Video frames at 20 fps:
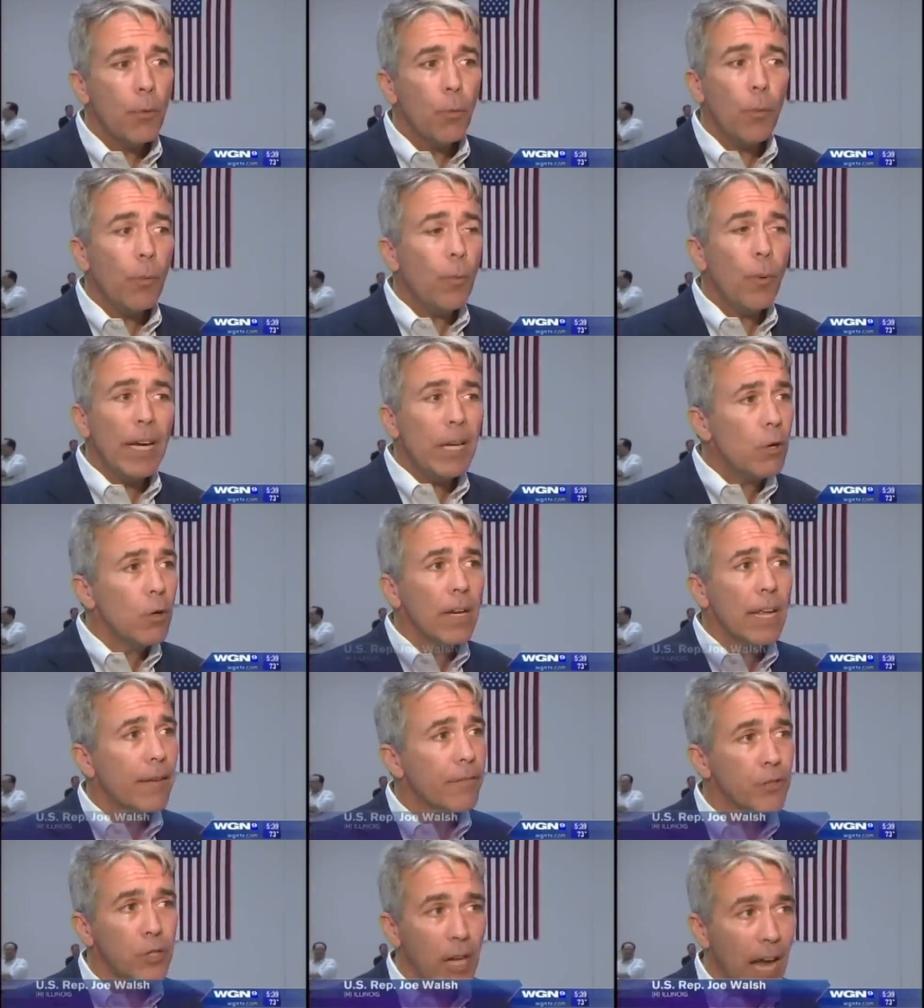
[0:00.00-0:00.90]
we don't
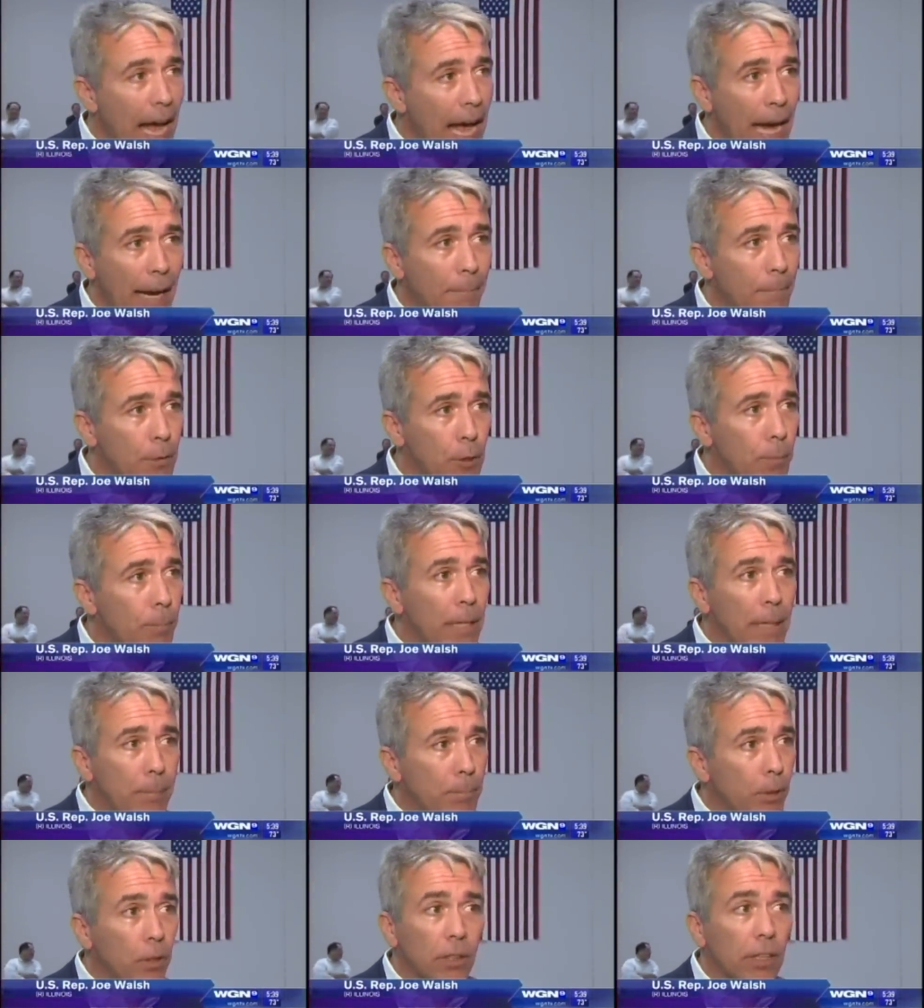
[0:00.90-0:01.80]
have time to
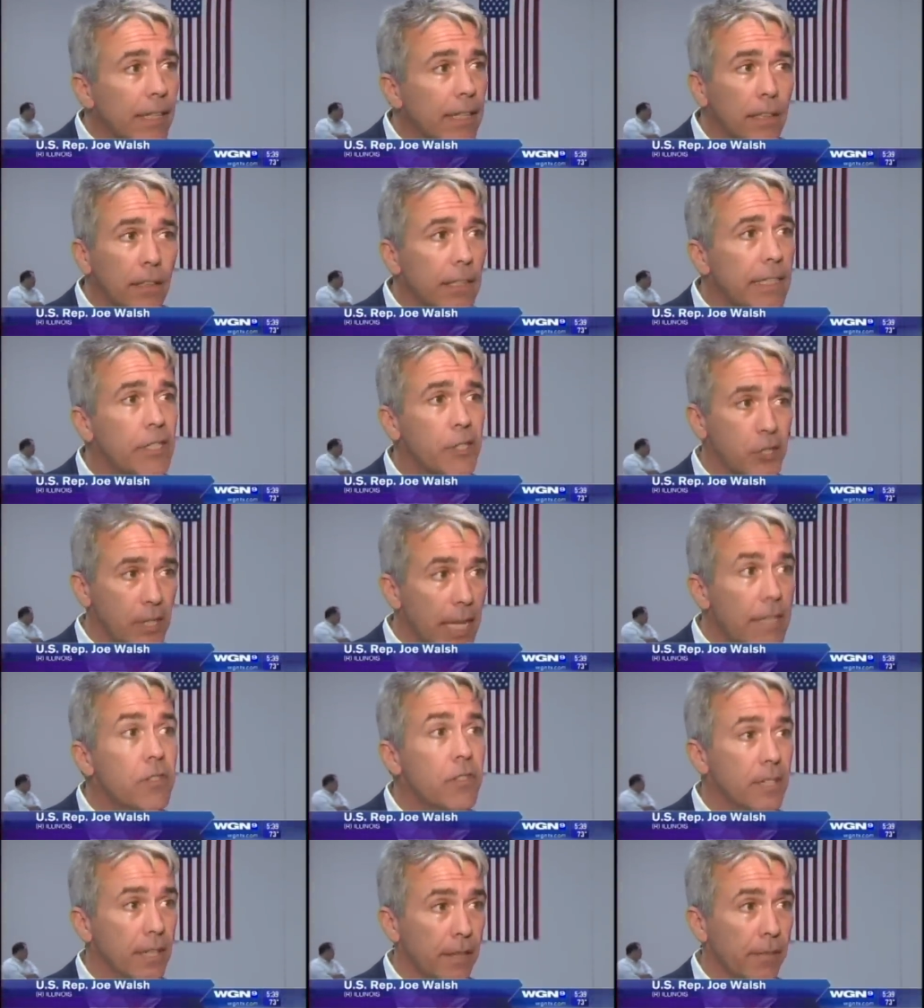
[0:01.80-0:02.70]
be politically
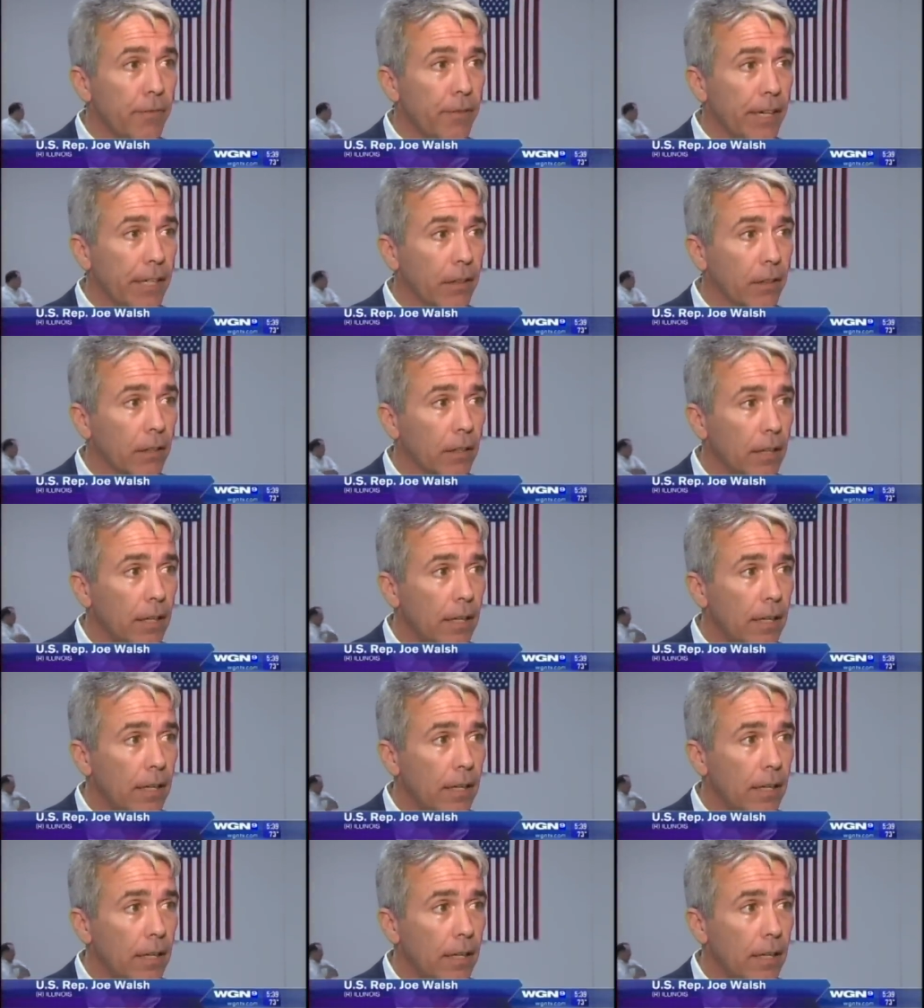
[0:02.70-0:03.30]
sensitive here.